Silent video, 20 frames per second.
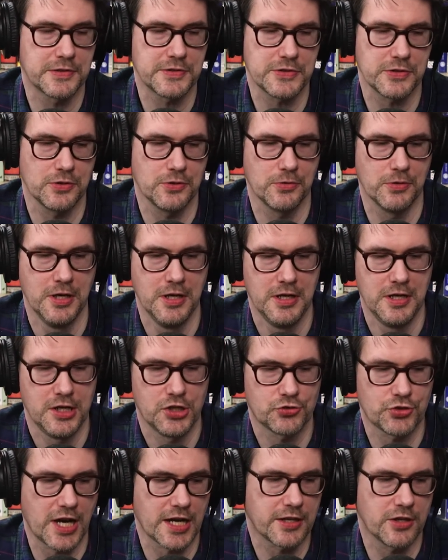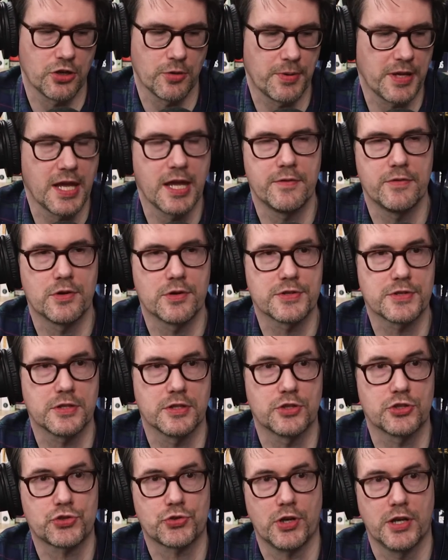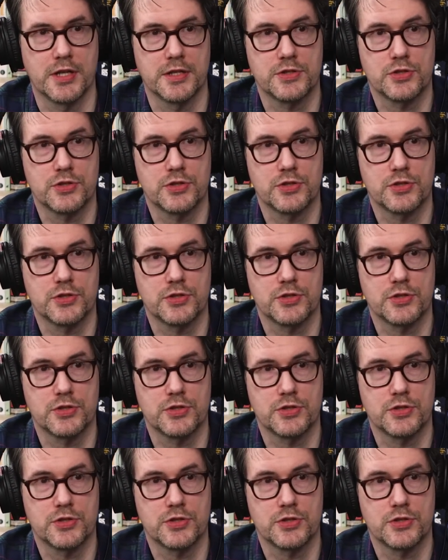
So tracking your behaviors and then trying